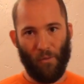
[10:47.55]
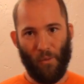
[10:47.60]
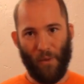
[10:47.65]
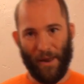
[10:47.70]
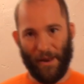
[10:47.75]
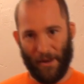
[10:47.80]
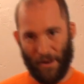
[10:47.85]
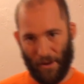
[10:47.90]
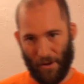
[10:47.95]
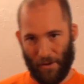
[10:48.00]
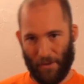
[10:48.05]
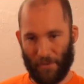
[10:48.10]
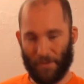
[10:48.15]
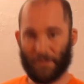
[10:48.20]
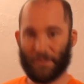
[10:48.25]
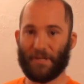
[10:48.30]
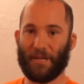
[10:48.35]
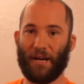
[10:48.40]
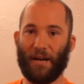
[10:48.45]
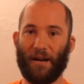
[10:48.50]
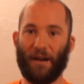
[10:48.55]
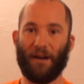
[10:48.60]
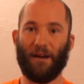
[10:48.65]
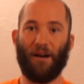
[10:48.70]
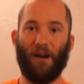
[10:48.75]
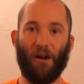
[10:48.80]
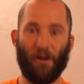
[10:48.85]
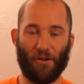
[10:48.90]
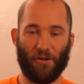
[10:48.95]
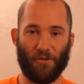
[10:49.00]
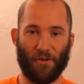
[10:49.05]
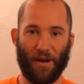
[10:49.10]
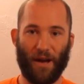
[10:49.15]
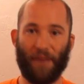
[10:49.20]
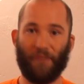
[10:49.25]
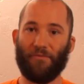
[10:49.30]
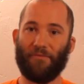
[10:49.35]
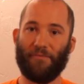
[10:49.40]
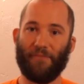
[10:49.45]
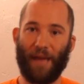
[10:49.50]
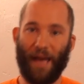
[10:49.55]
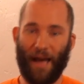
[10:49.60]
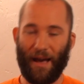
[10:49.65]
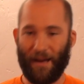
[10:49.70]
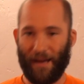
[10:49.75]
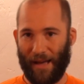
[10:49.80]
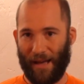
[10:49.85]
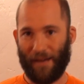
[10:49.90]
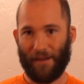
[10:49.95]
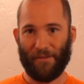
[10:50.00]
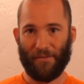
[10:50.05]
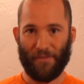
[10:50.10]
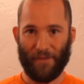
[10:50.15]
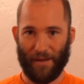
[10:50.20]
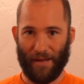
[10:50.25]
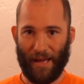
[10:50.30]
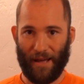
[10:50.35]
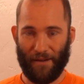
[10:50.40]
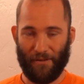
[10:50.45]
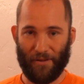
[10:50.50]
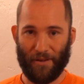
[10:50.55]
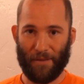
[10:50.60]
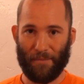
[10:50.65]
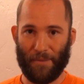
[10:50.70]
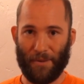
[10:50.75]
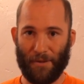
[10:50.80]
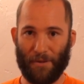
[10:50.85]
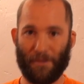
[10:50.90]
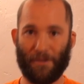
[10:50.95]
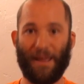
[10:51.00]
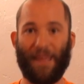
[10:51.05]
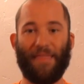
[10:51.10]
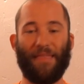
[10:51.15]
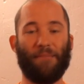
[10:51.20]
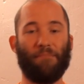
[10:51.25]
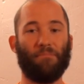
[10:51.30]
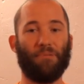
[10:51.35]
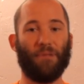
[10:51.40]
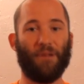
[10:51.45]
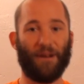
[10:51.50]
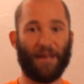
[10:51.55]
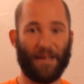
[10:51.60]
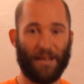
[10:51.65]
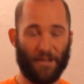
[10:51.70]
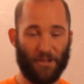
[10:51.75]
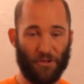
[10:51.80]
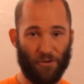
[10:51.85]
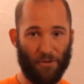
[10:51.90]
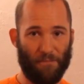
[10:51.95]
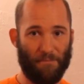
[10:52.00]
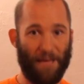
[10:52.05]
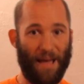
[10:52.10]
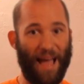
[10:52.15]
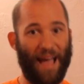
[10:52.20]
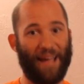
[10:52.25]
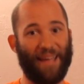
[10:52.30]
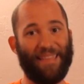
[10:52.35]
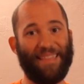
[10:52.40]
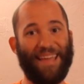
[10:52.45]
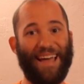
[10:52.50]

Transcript: a Windows uh, hard drive out, out, of a, out of a computer and then plug it into a Mac.